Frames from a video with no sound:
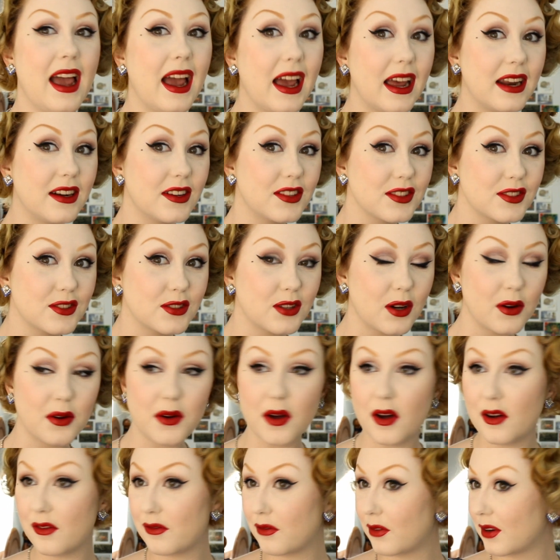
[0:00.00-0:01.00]
and to show
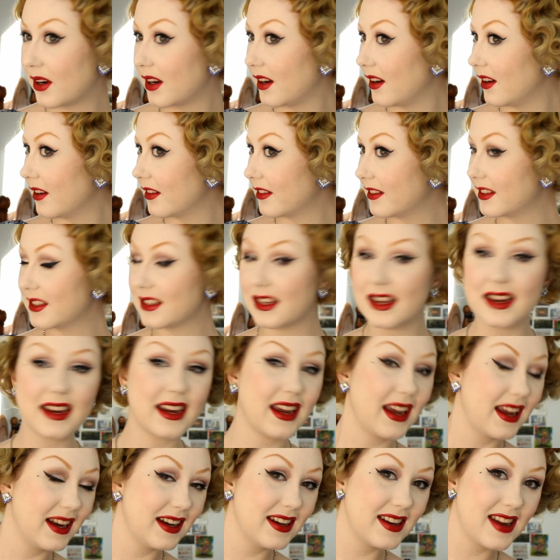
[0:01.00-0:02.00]
off what it looks like
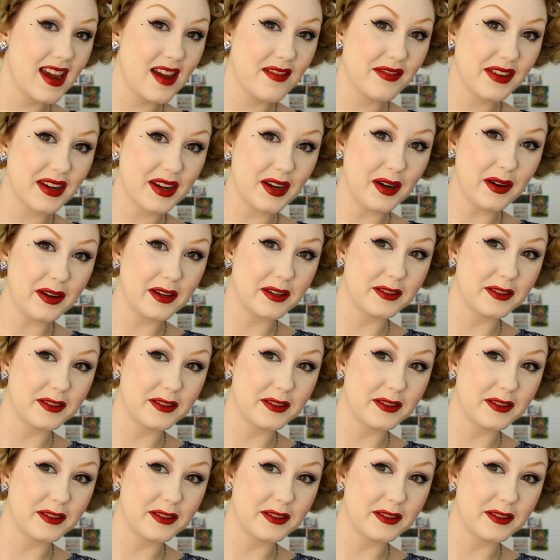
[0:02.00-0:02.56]
and have a go.